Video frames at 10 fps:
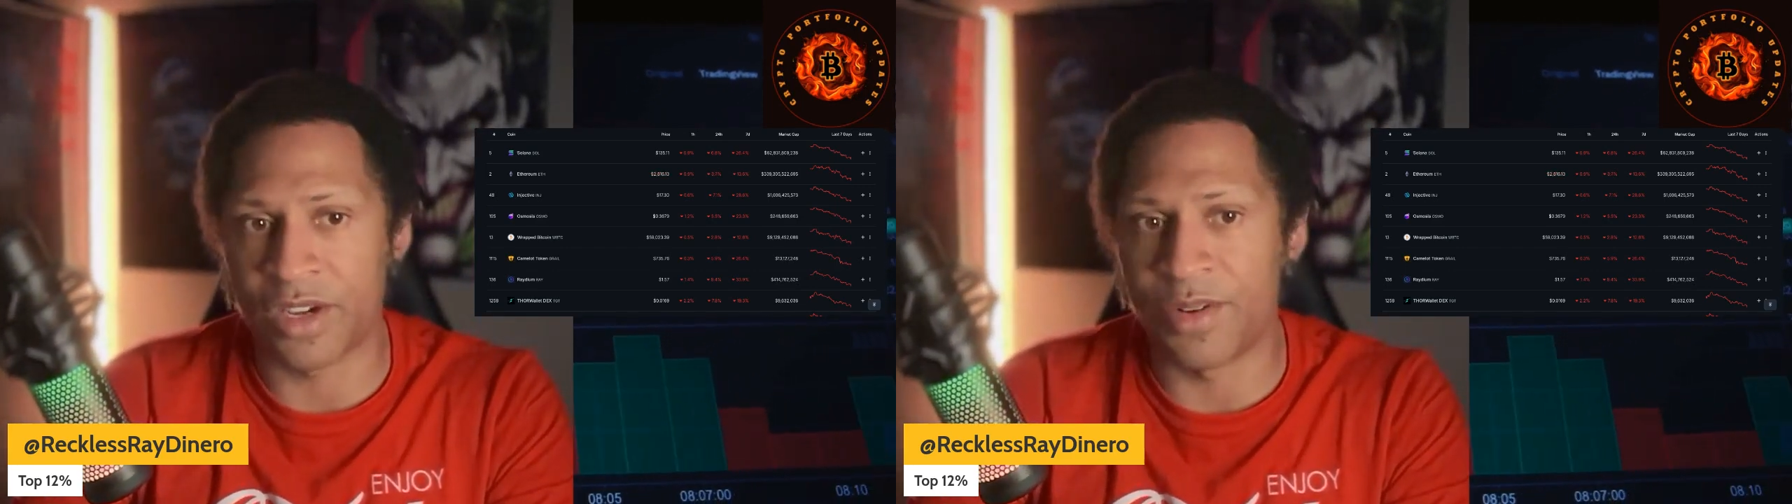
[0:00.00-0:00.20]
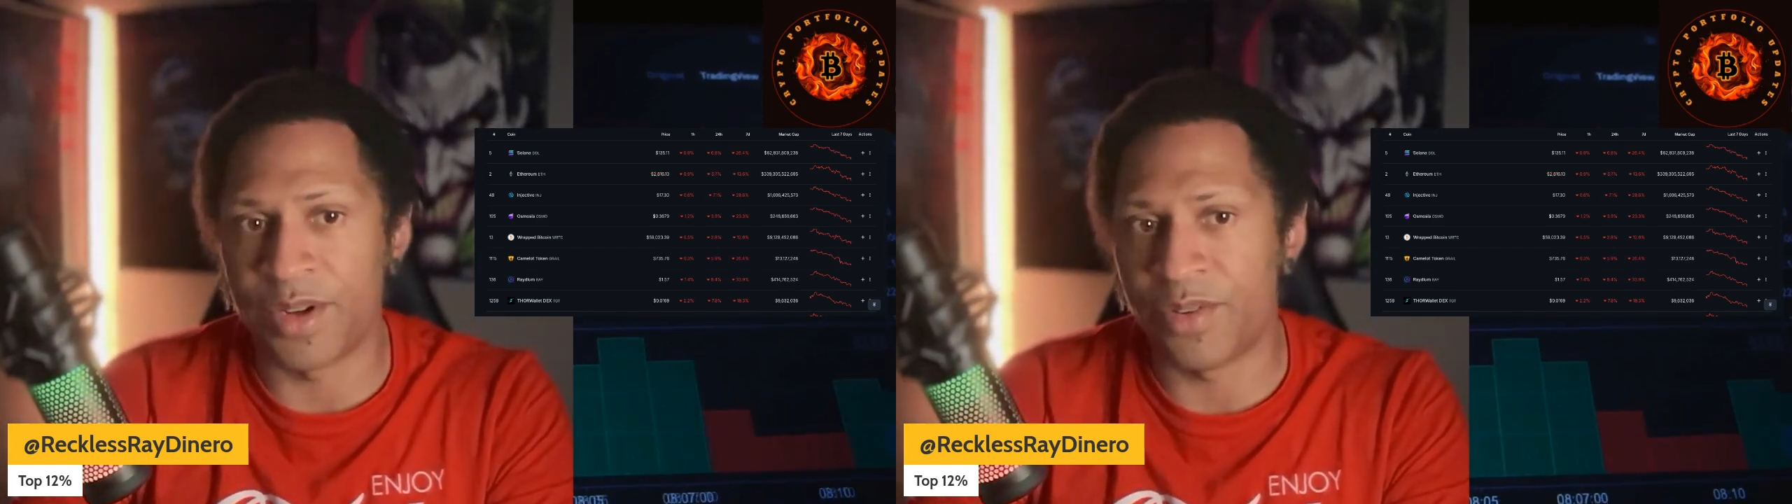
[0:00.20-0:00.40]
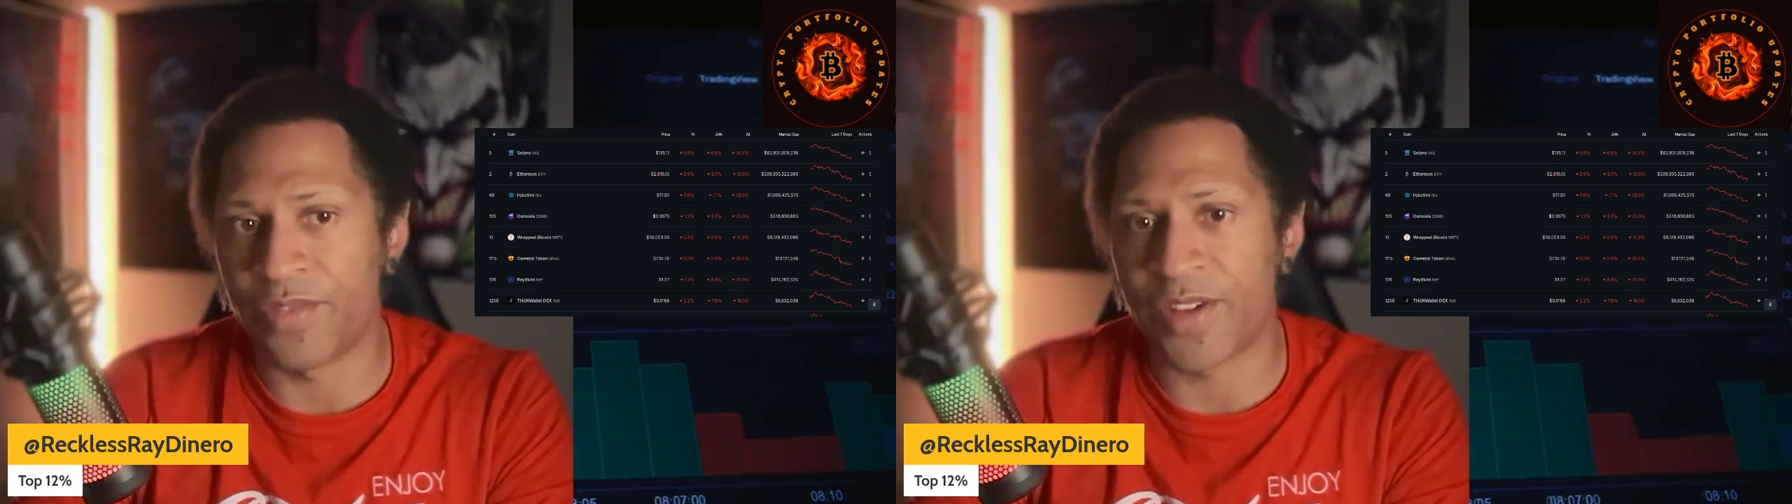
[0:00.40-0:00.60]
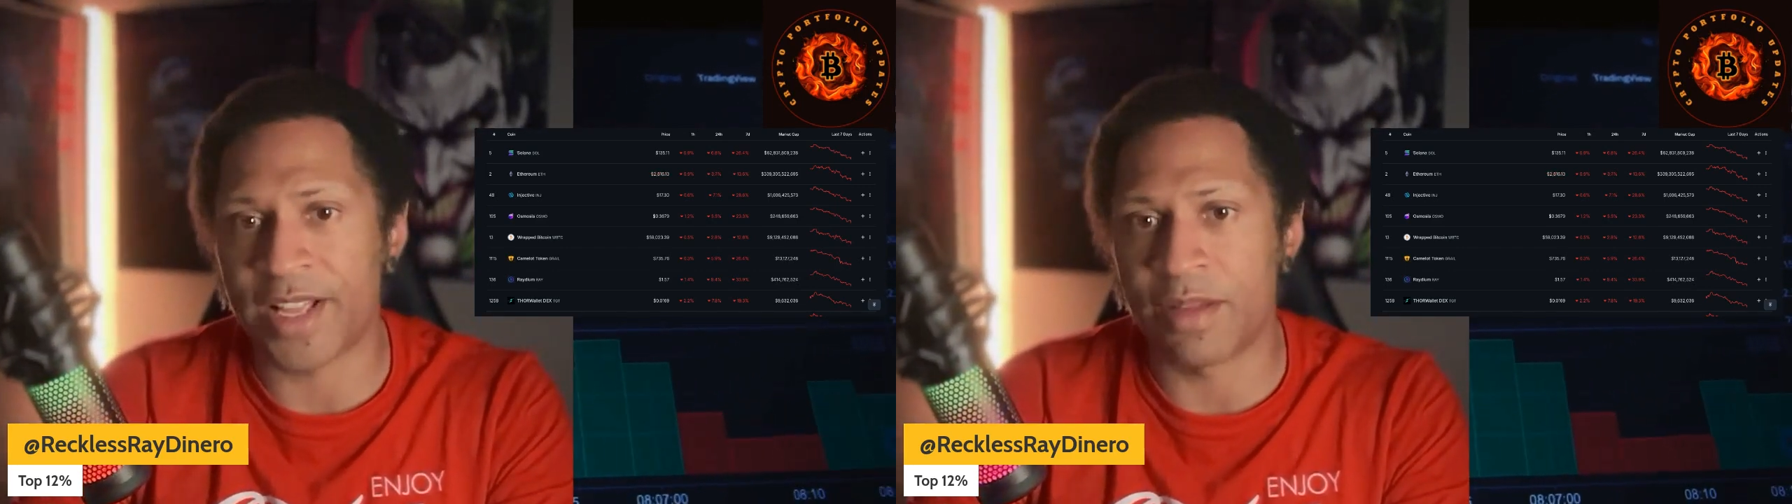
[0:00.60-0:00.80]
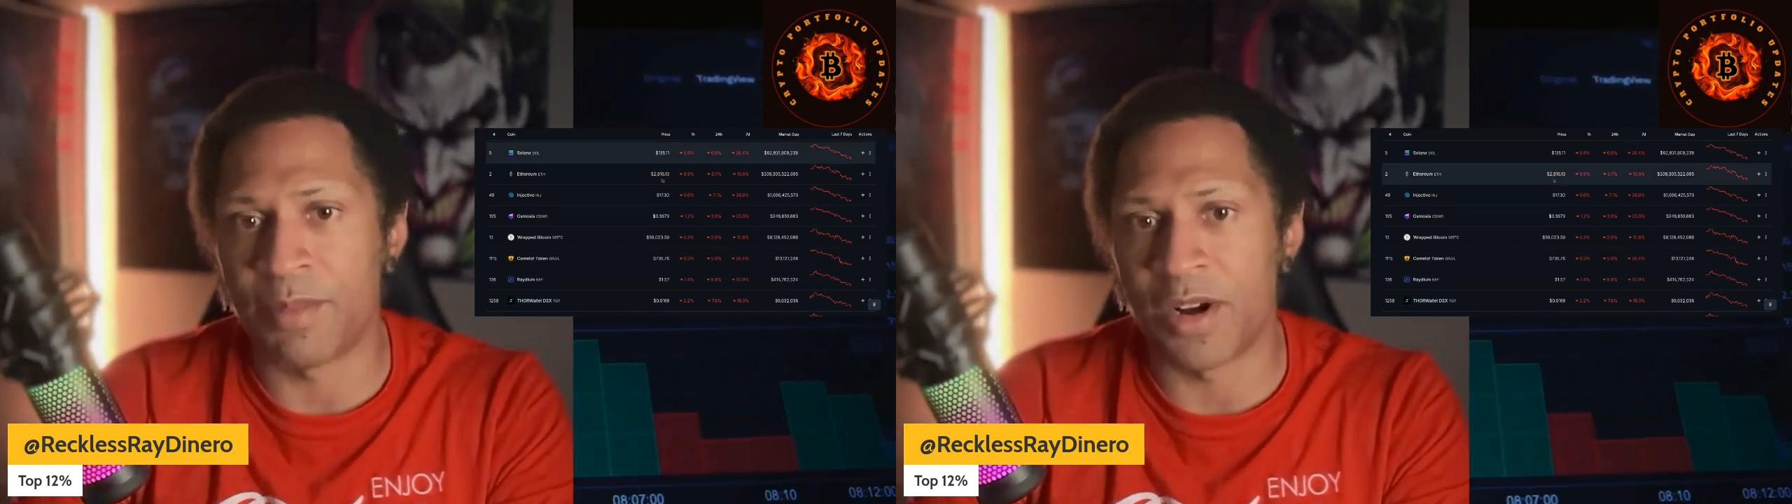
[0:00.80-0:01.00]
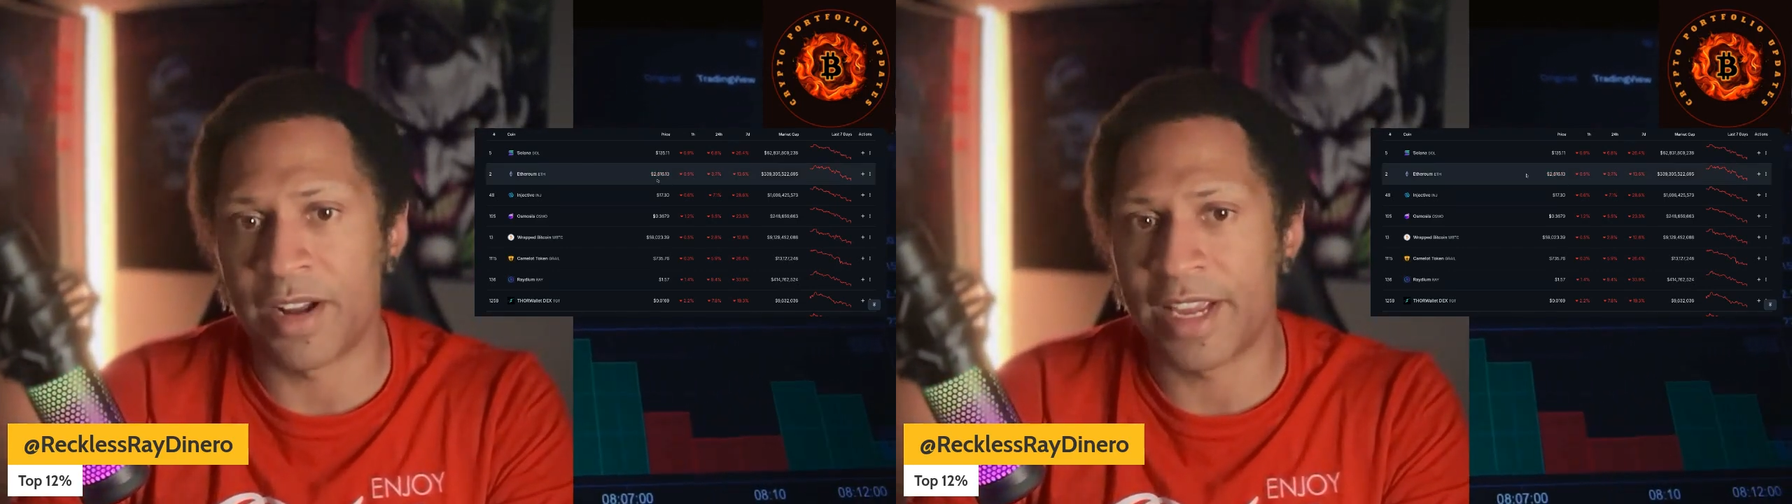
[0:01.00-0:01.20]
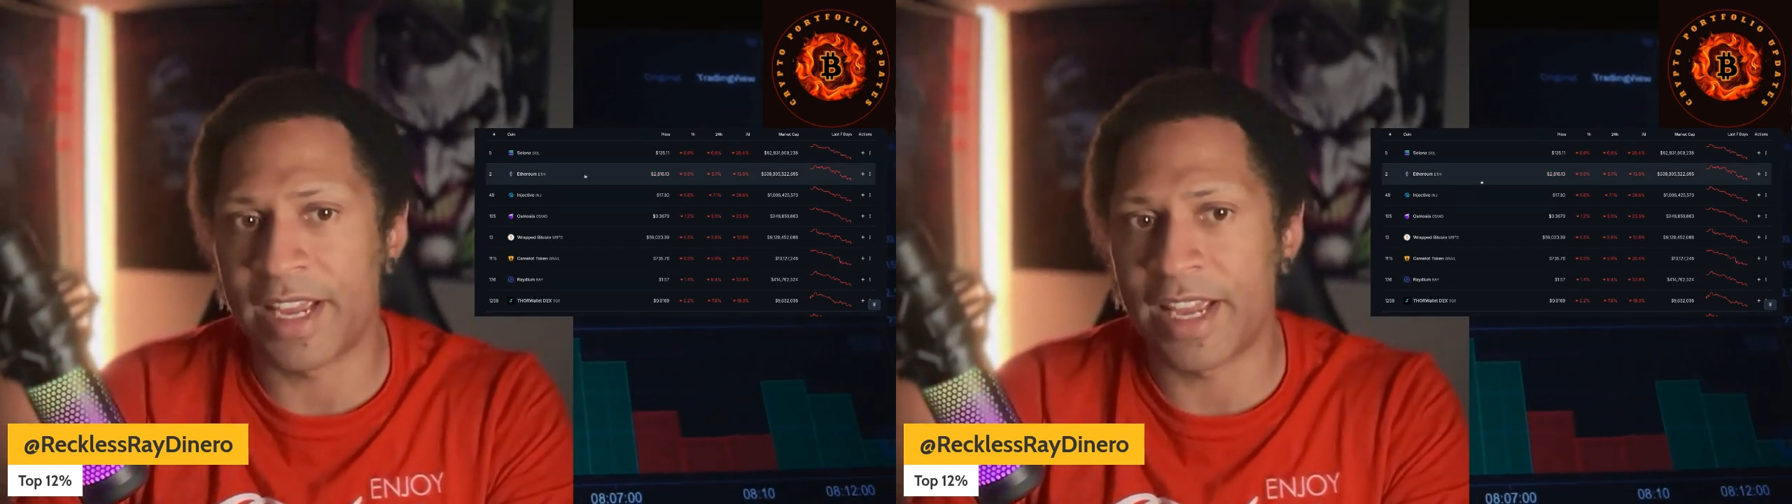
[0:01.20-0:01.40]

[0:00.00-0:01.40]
going to affect the market,